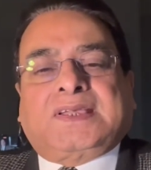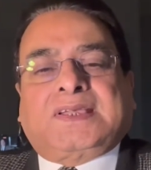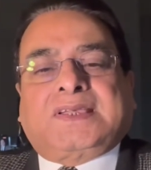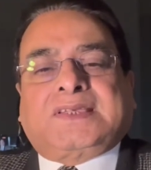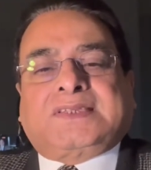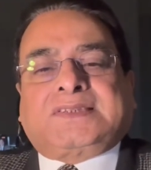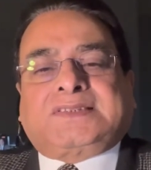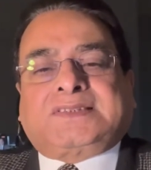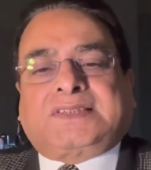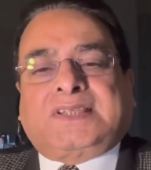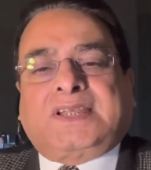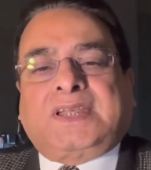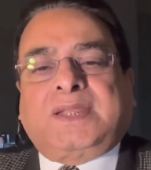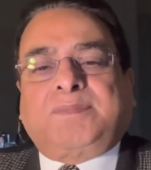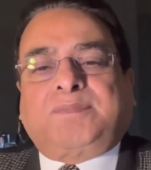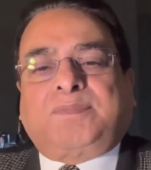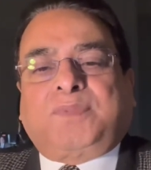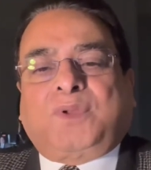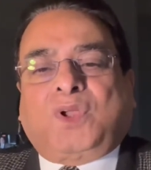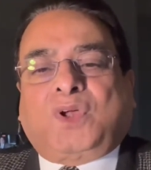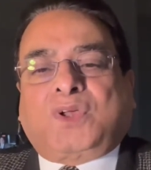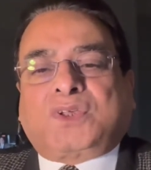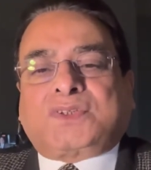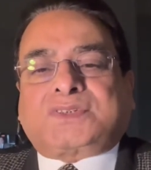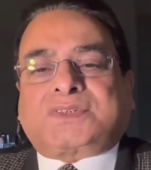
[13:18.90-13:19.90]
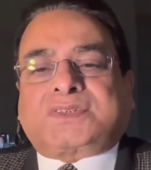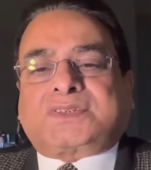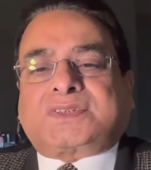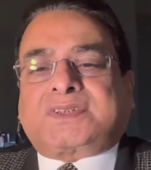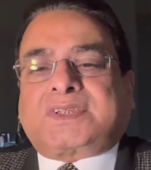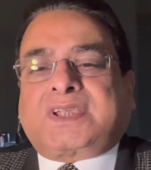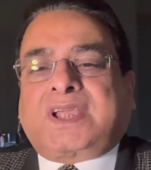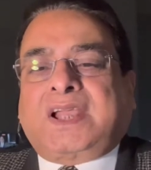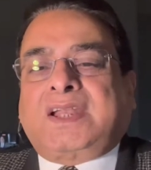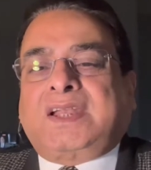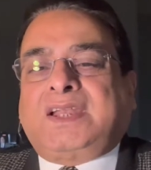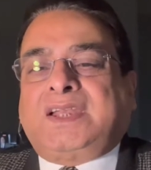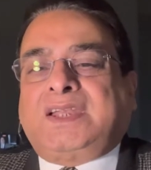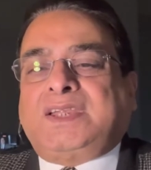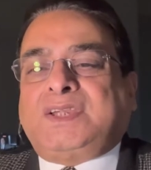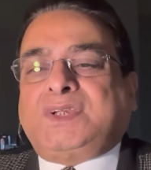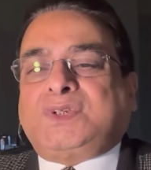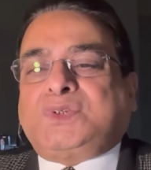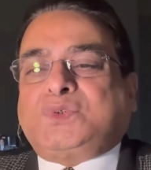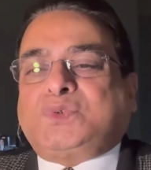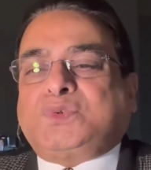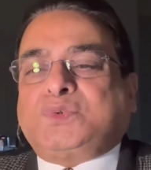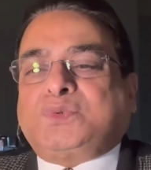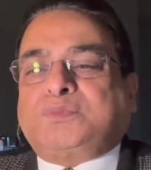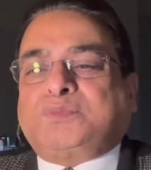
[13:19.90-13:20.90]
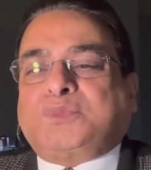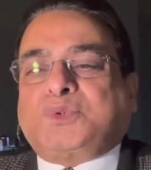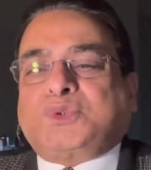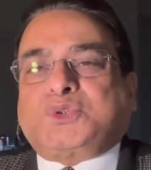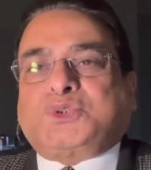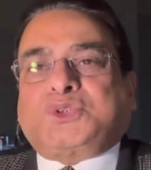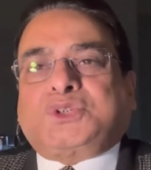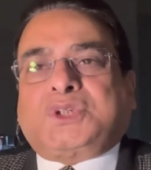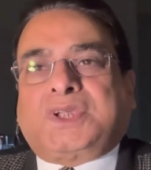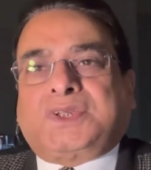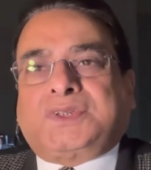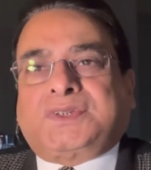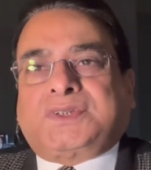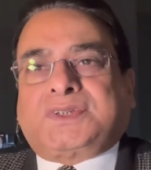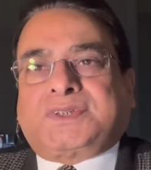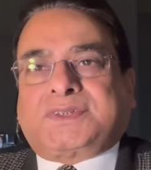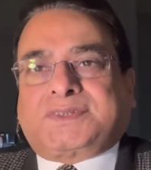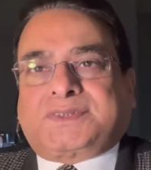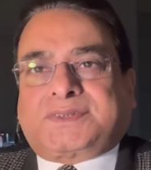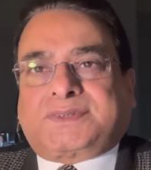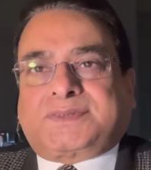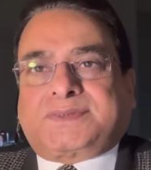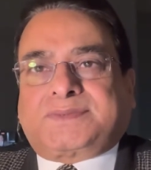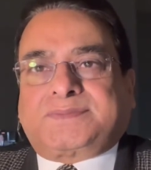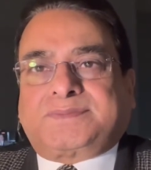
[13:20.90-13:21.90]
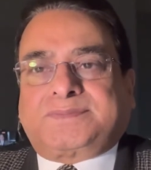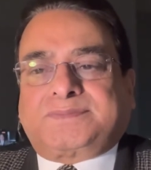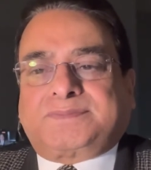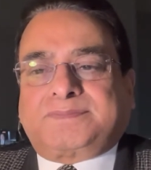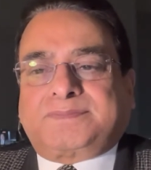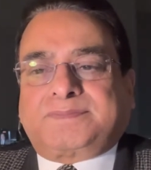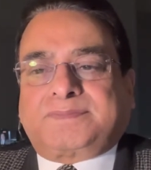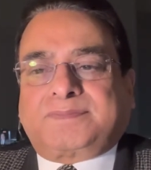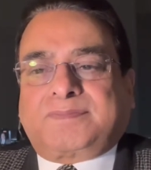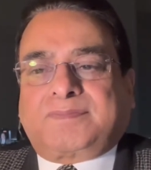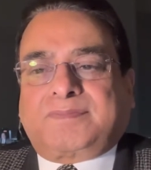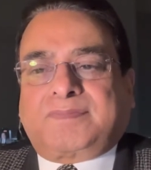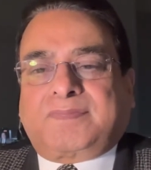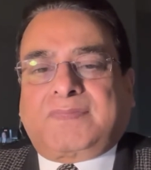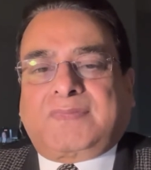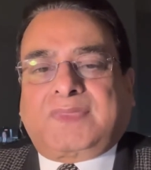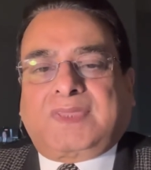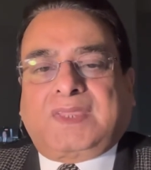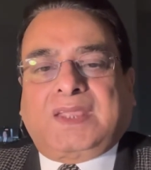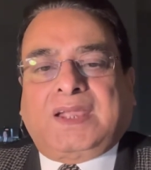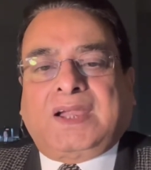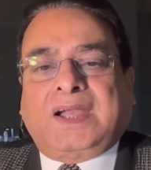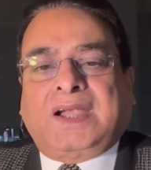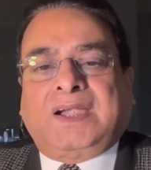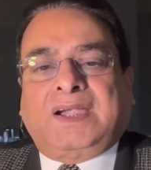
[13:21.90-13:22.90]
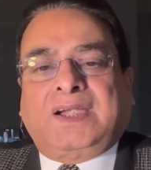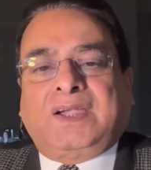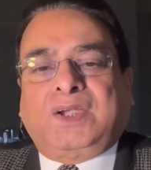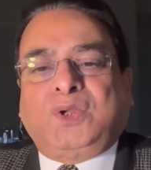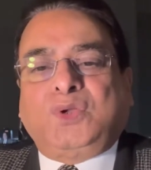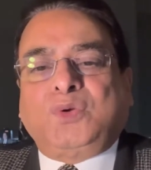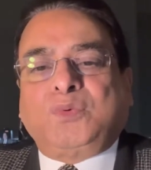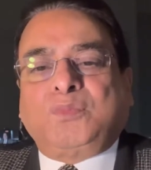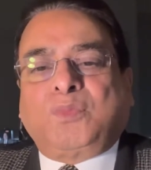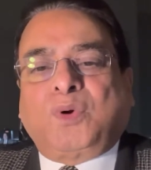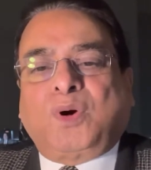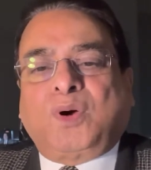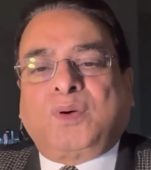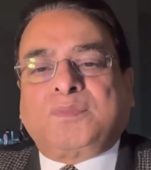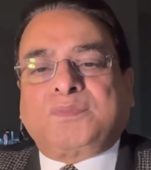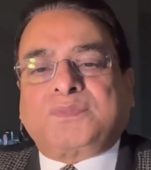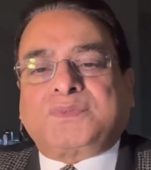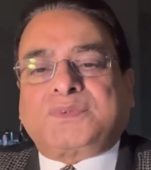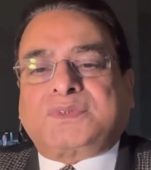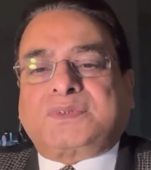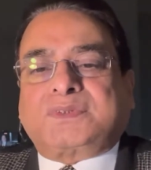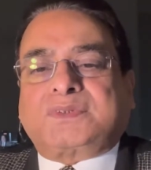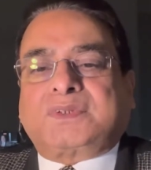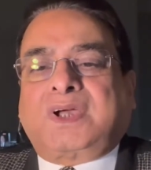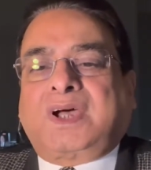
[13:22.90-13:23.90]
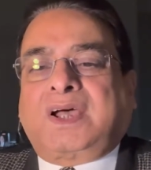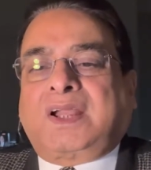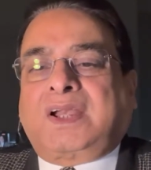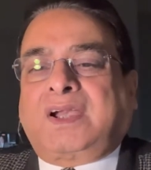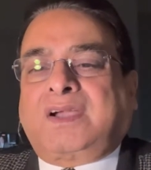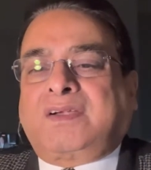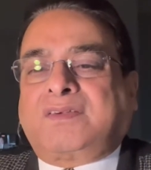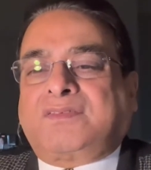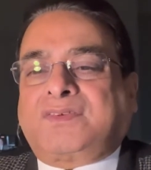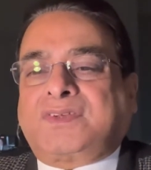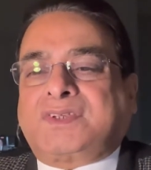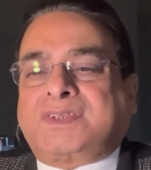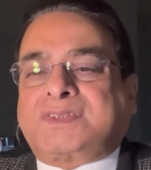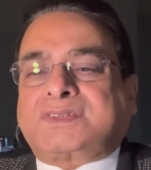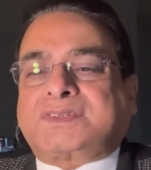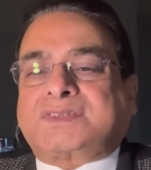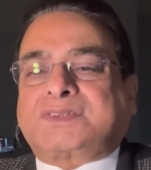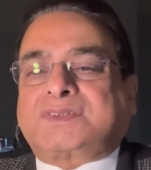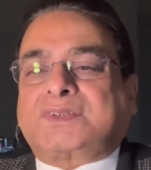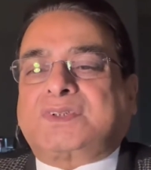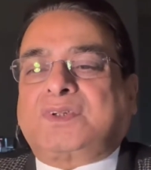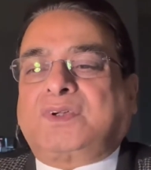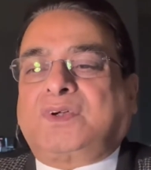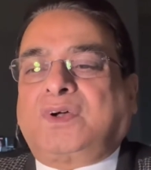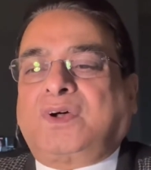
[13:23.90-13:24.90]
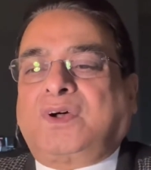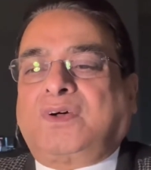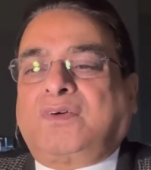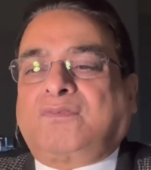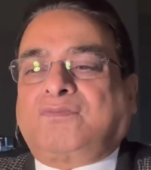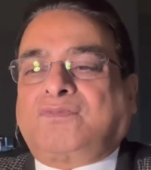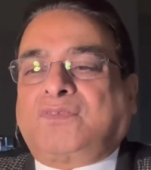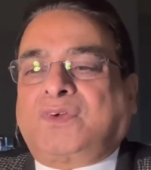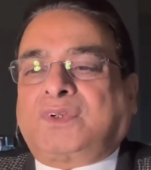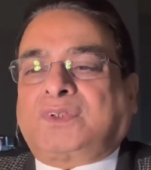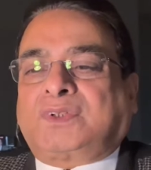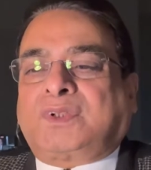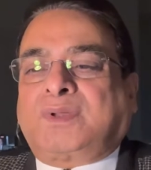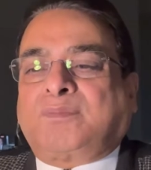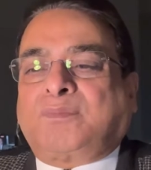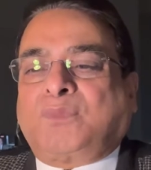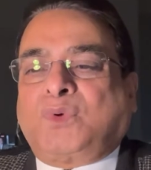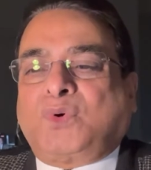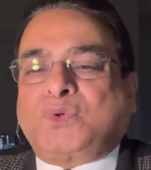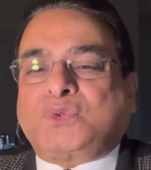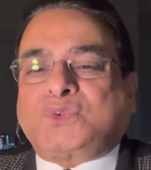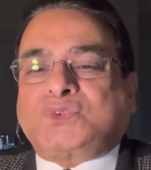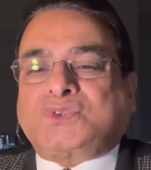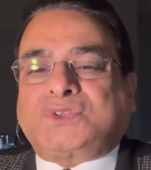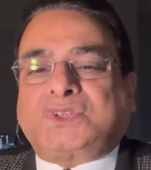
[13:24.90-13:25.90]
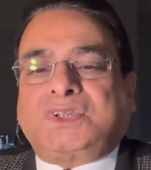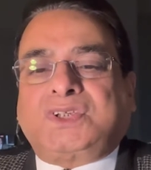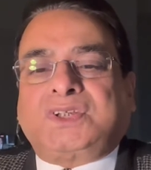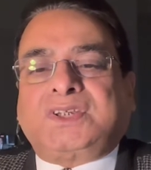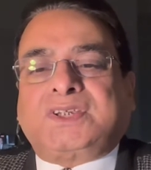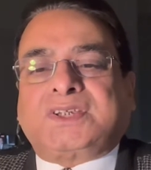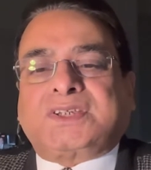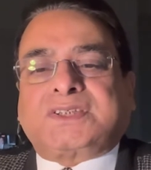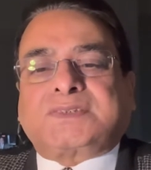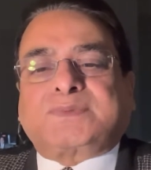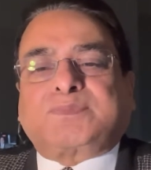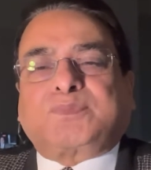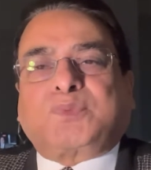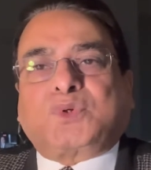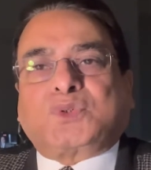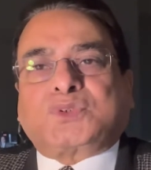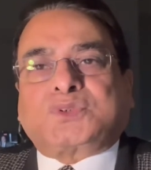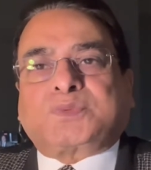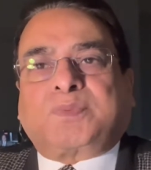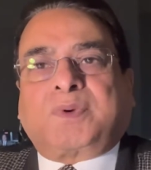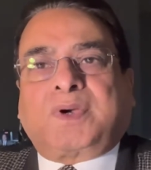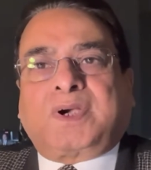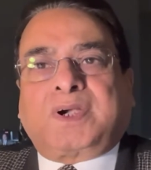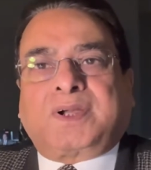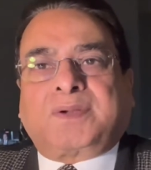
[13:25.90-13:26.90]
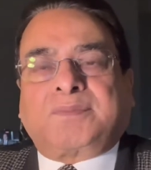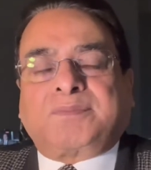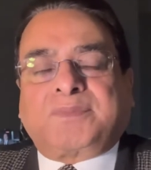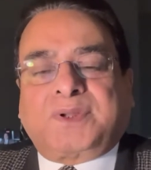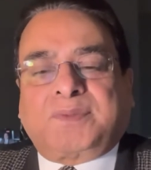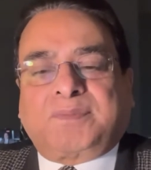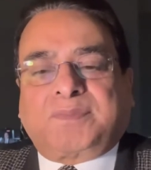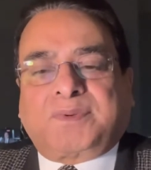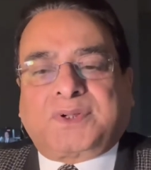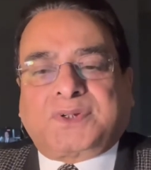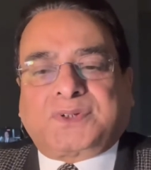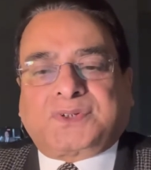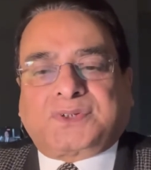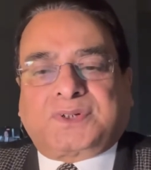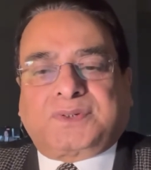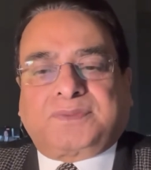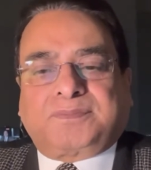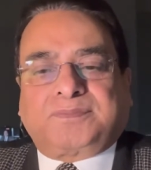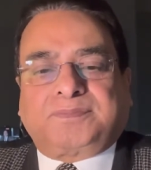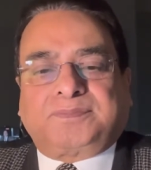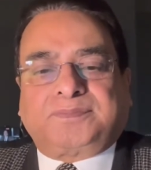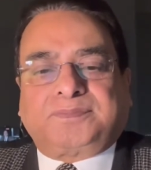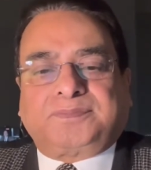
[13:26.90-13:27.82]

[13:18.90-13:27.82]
Sleep loss can lead to mood changes, and new moms are at risk for the more serious postpartum depression.